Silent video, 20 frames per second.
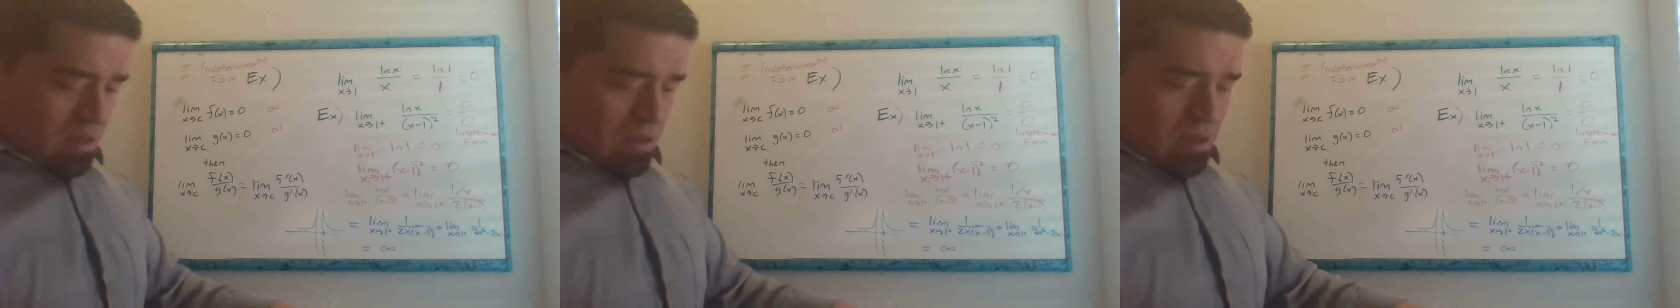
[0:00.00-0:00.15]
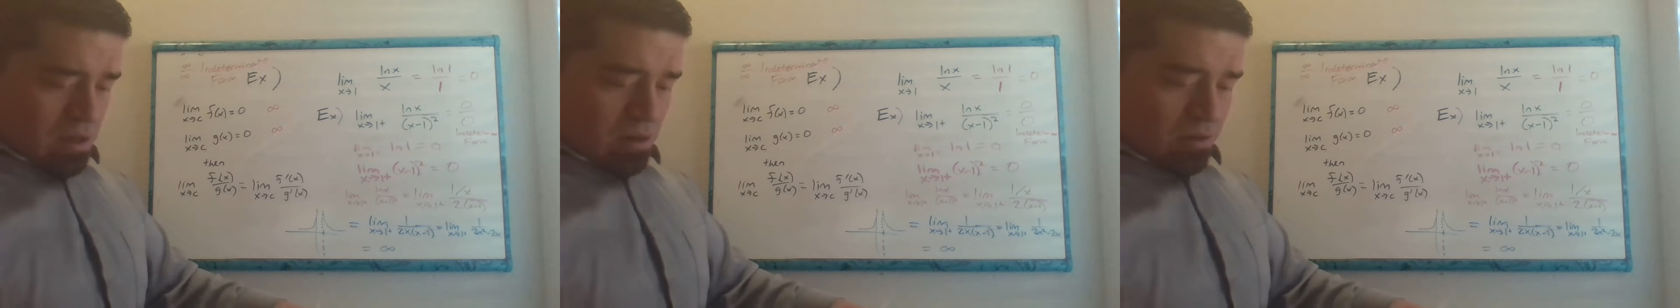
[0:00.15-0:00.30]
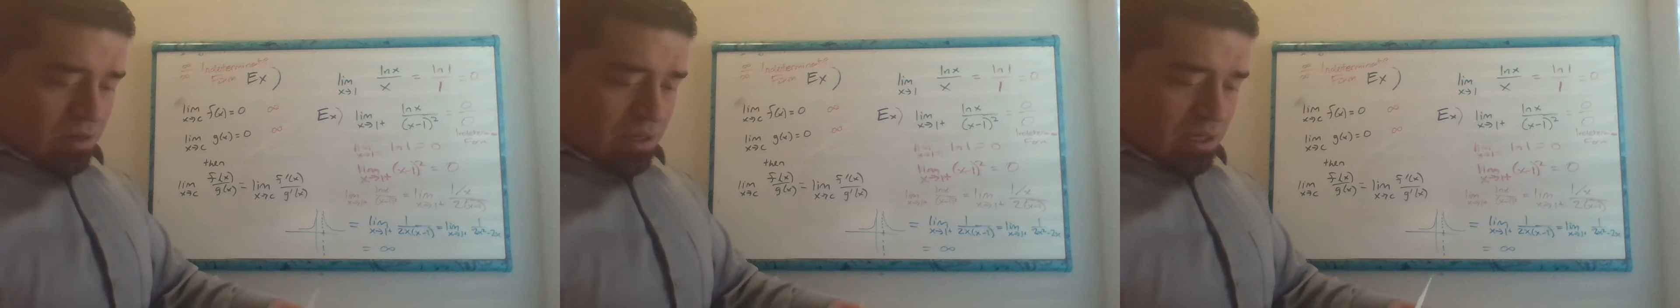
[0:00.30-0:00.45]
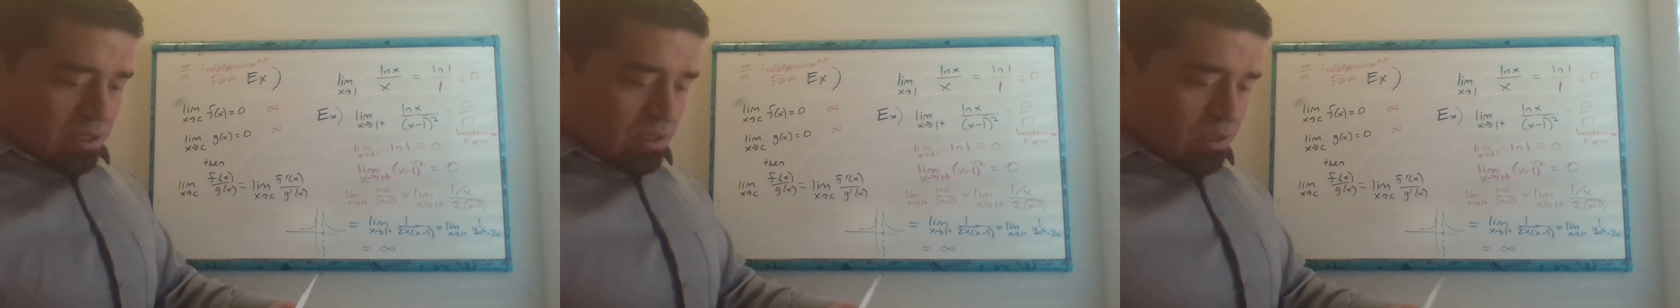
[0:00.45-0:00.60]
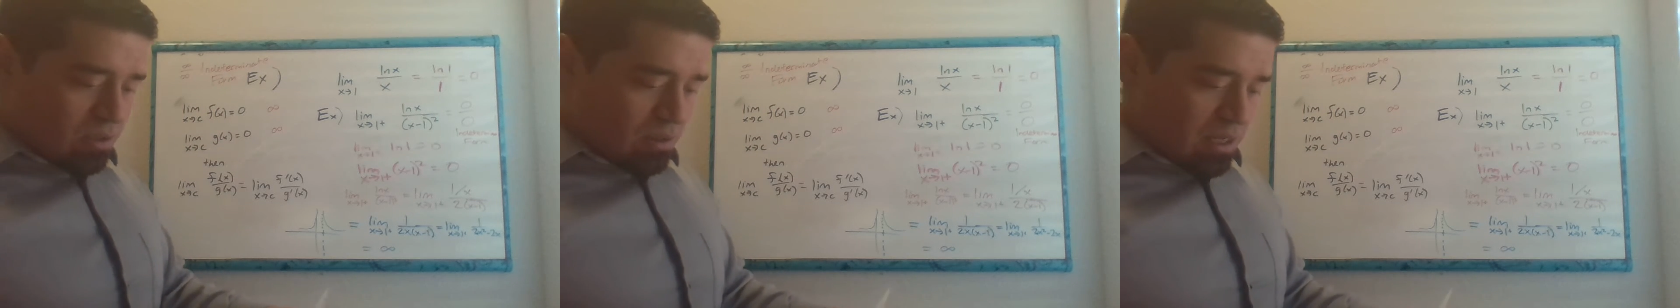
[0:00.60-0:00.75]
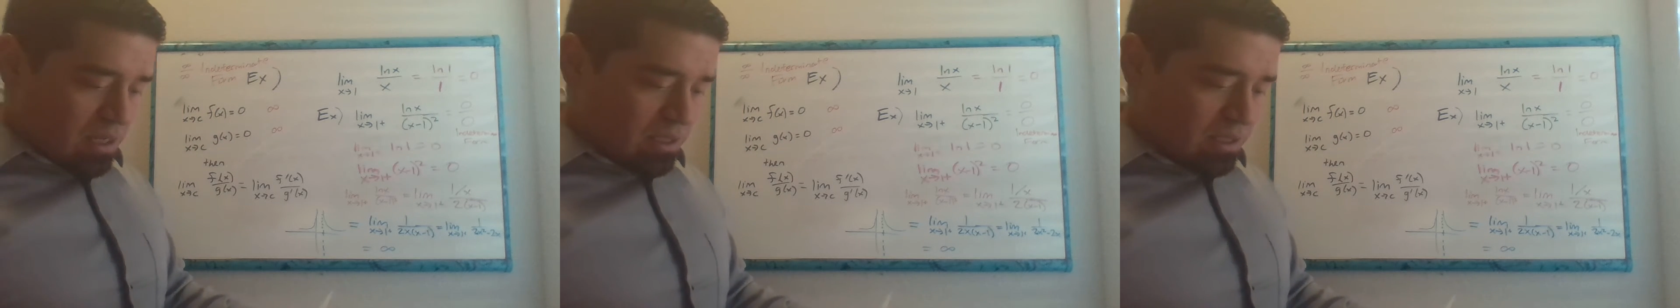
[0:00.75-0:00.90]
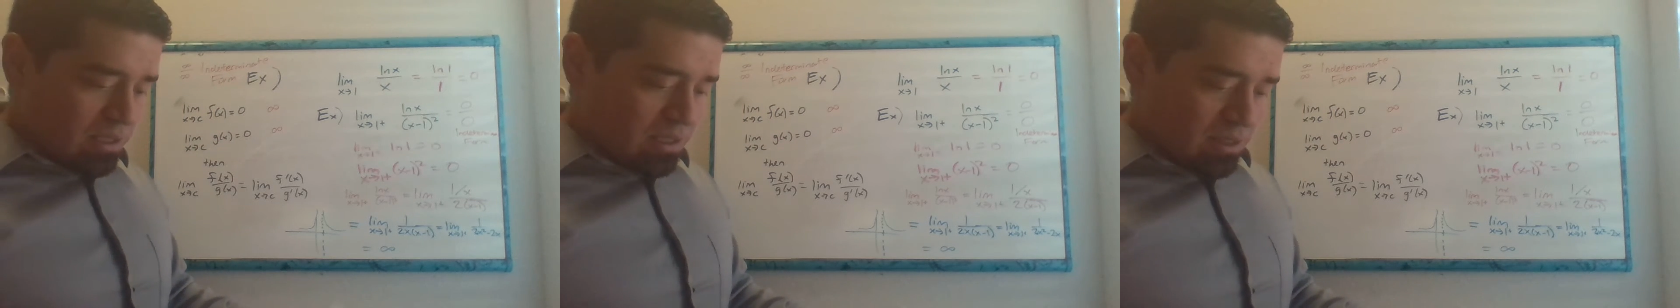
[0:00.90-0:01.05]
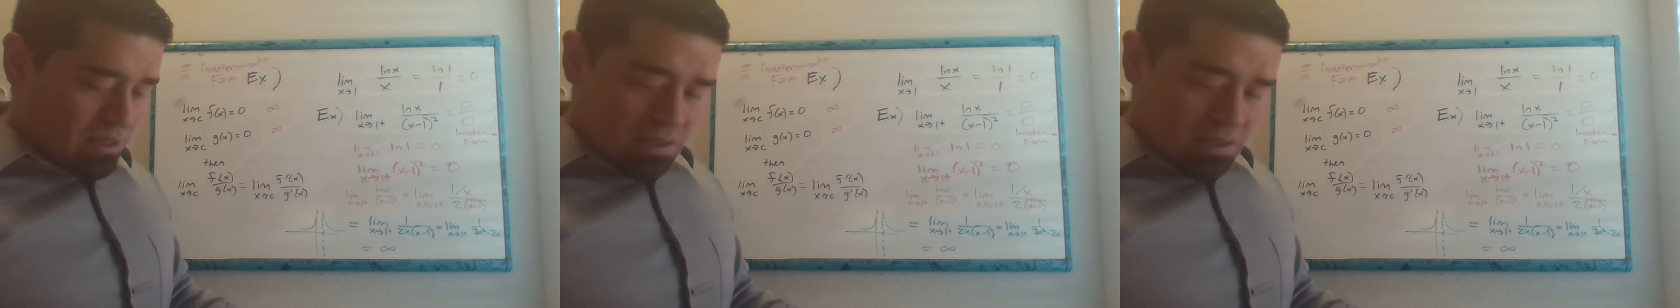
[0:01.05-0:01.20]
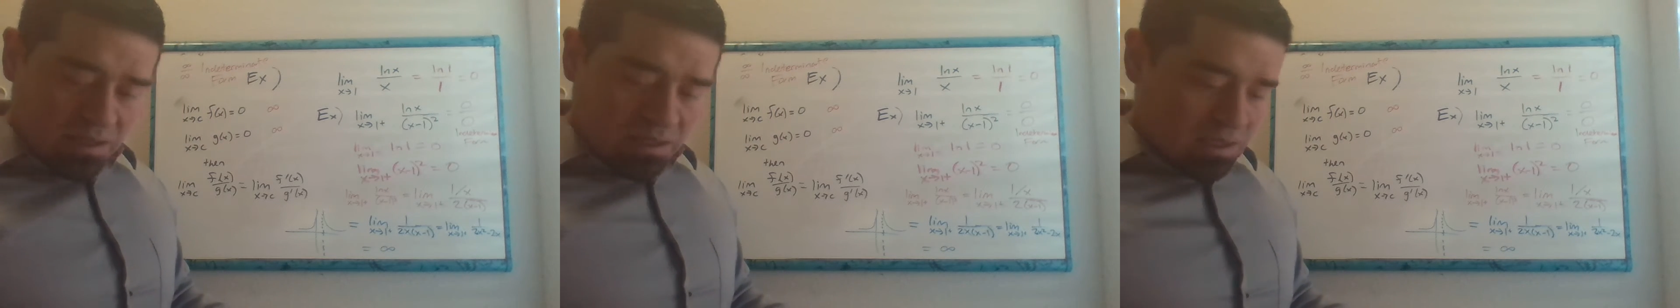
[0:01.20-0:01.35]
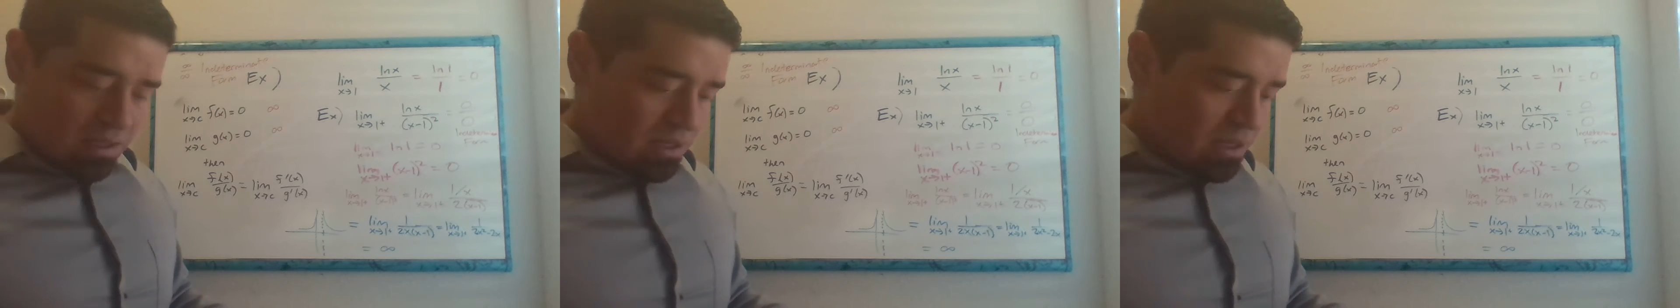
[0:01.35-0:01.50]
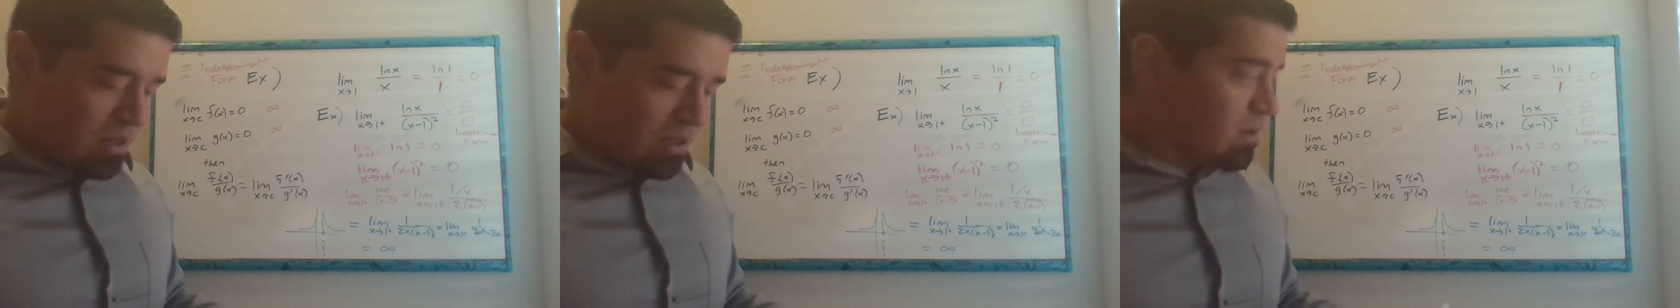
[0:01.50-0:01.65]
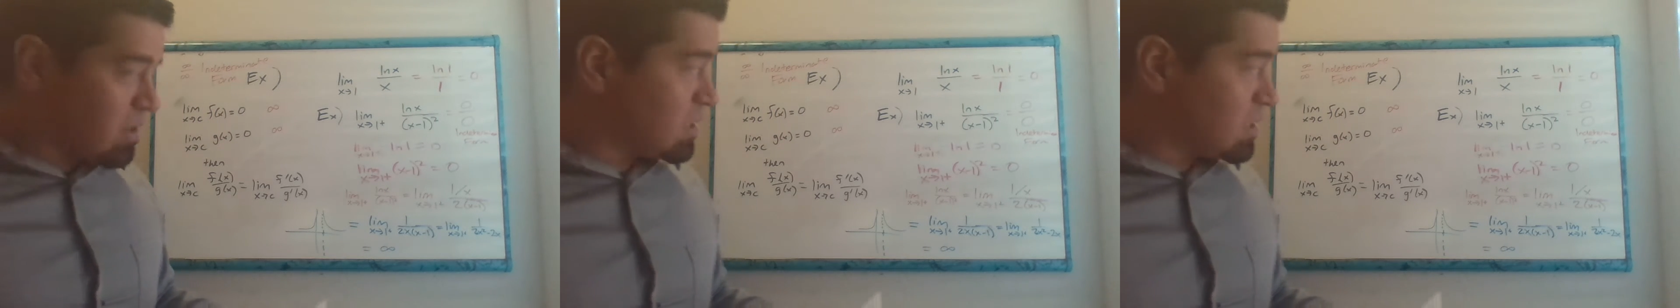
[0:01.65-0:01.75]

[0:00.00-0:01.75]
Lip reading: Okay, so that's another